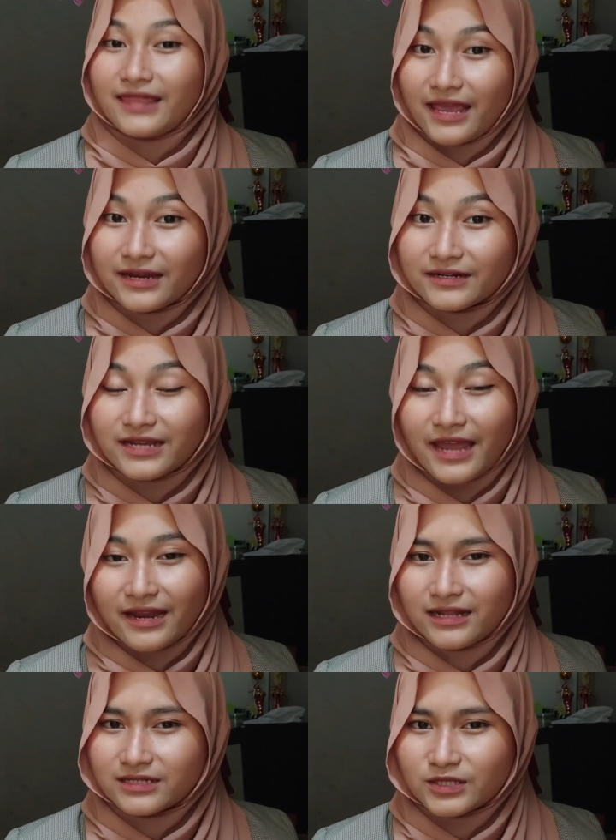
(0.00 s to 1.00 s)
they
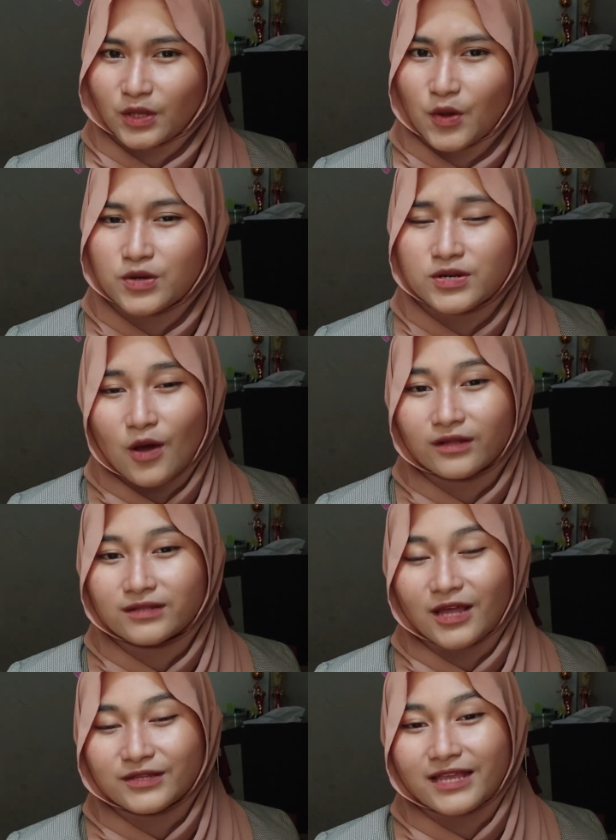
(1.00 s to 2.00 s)
can also know a
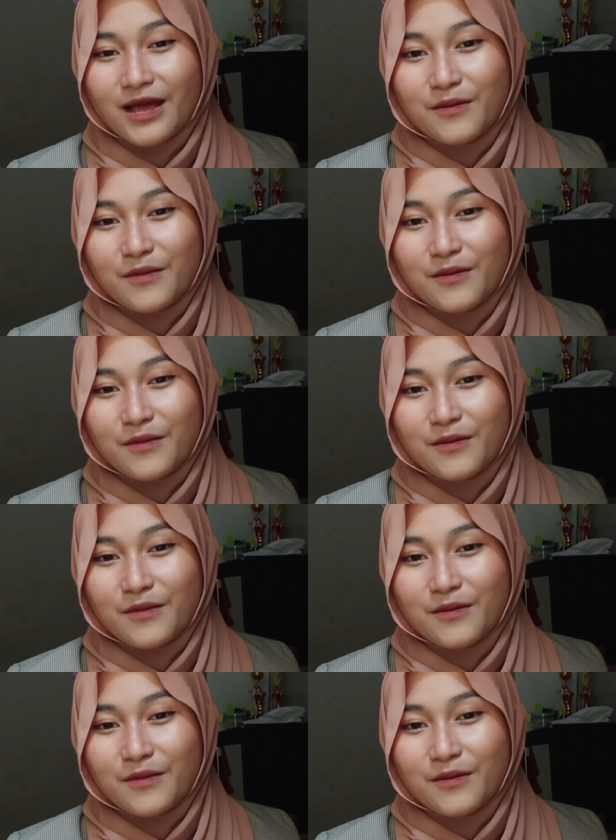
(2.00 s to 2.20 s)
lot